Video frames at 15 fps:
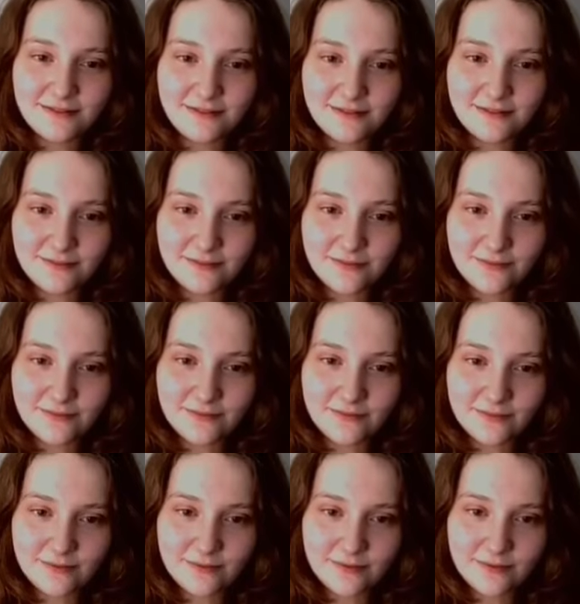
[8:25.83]

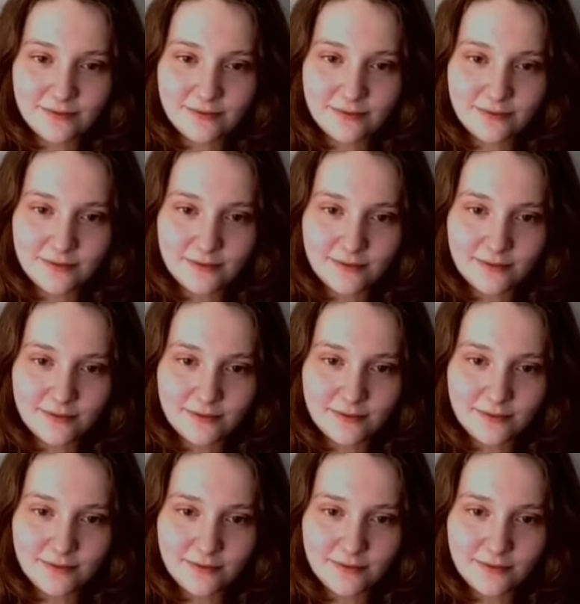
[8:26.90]
Nobody speaks.